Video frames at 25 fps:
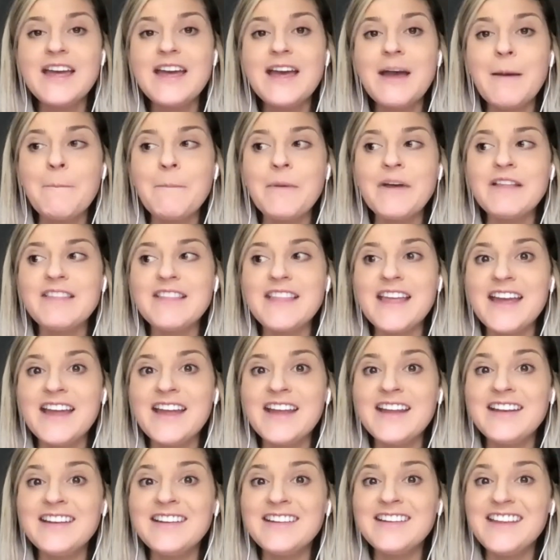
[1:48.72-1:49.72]
But
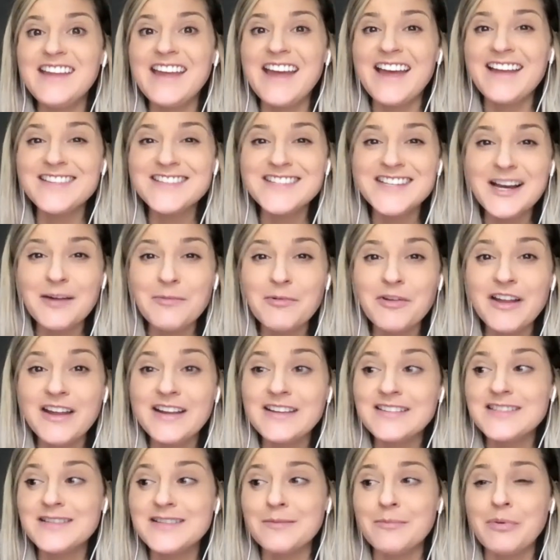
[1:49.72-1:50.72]
then the NCAA
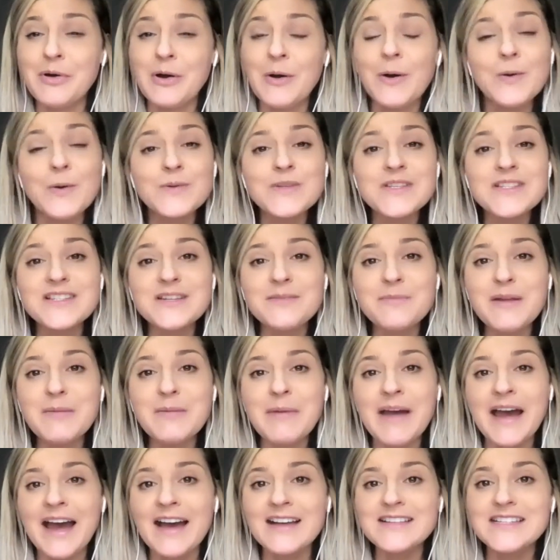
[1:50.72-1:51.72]
is supposed to be
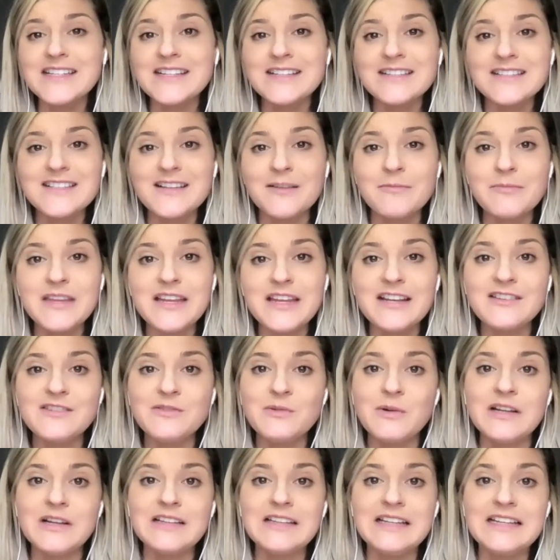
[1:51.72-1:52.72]
passing something
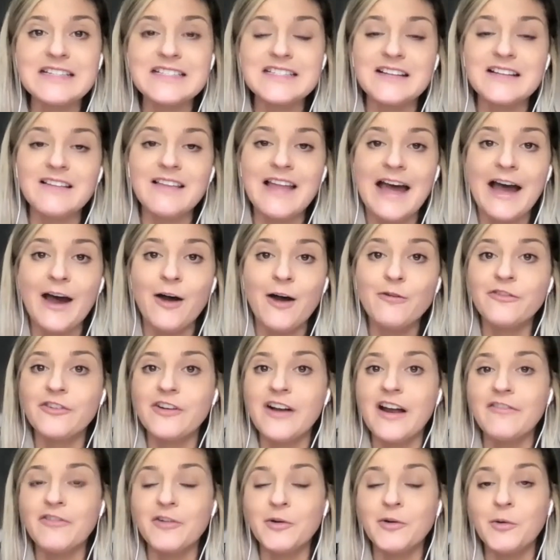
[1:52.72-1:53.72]
to at least allow for
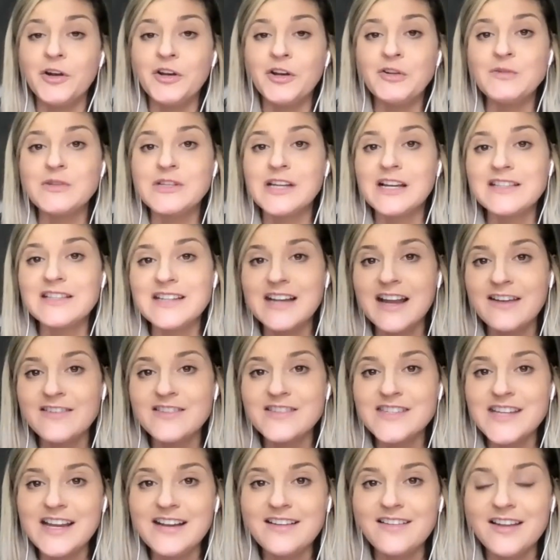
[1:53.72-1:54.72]
everyone who doesn't have
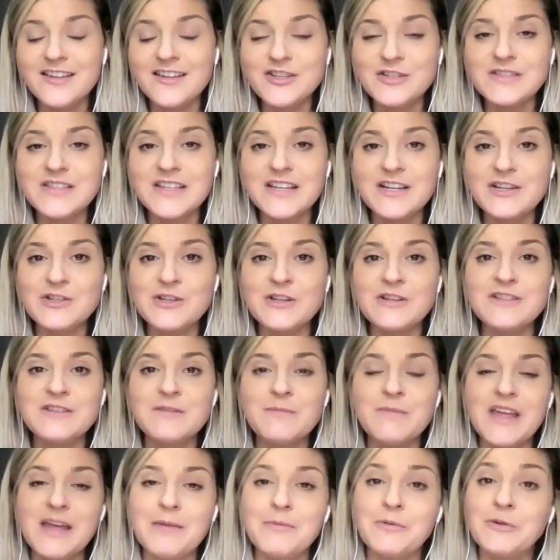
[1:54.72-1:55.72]
state legislation to
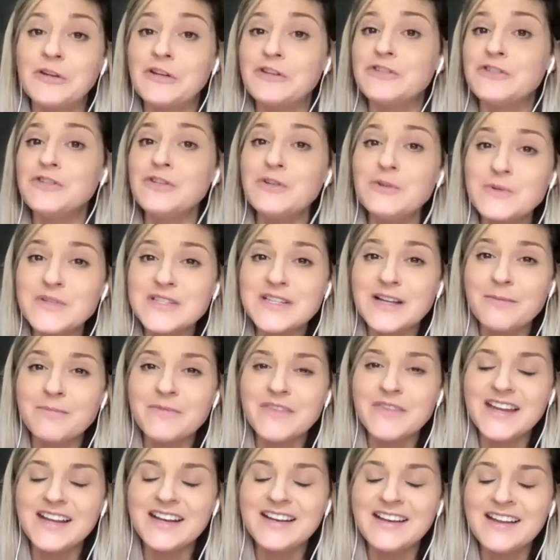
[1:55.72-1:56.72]
be able to do
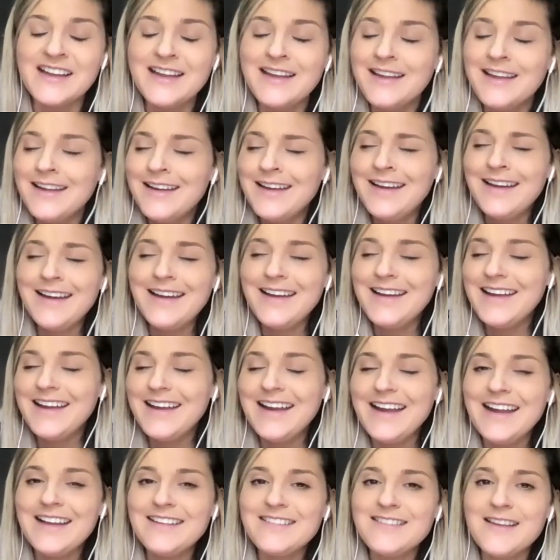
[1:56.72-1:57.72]
something.
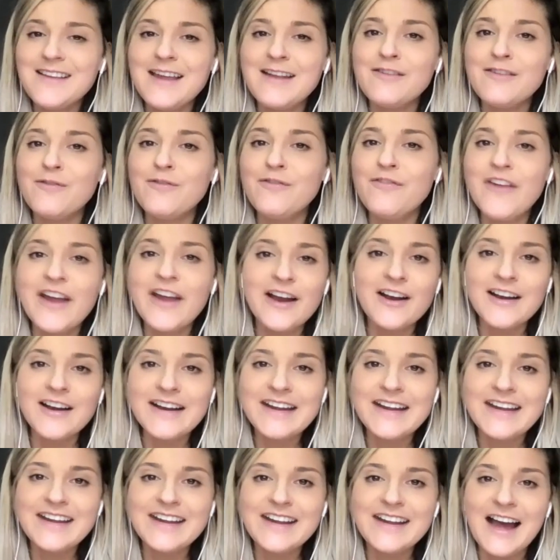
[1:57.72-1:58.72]
It's
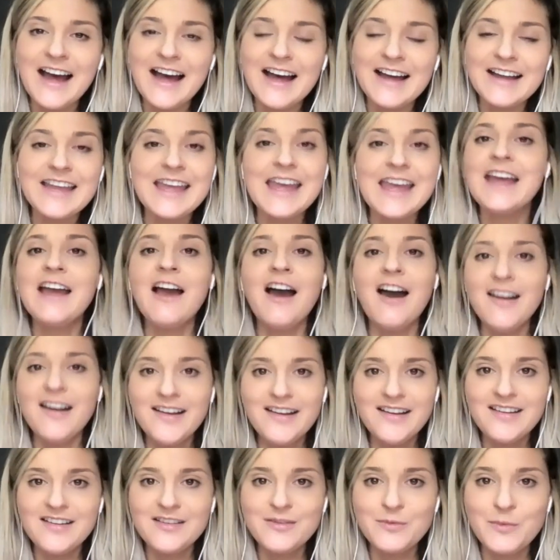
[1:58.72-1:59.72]
very
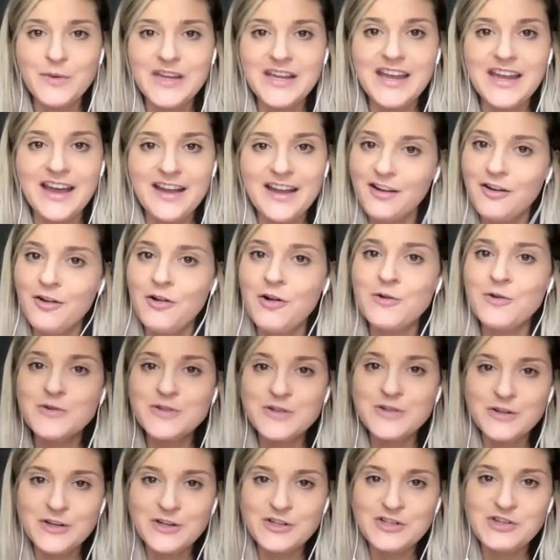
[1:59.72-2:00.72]
chaotic as we get
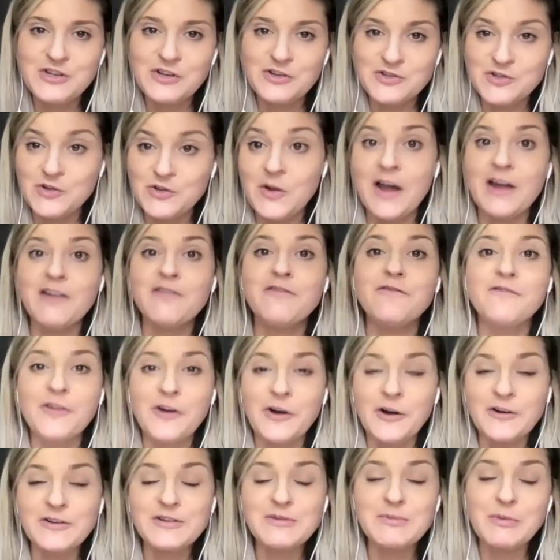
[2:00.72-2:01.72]
closer to July
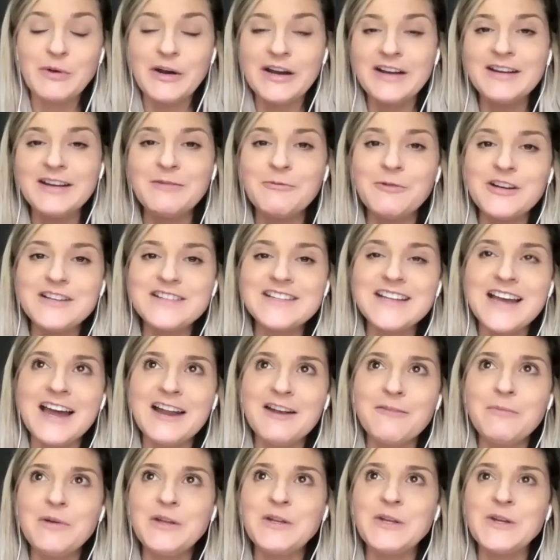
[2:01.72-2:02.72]
1st. Brandon, what has kind
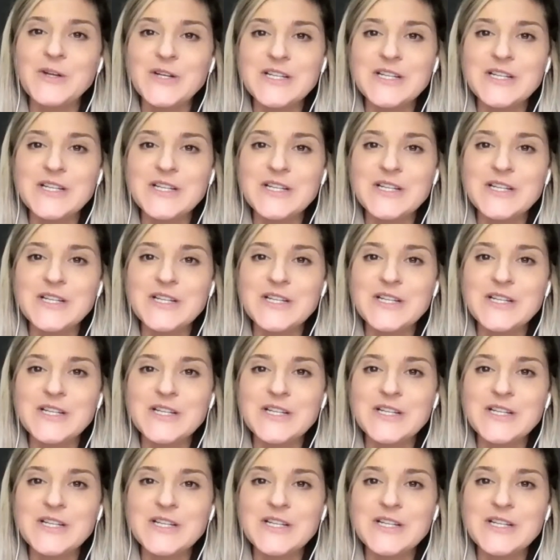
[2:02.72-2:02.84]
of been your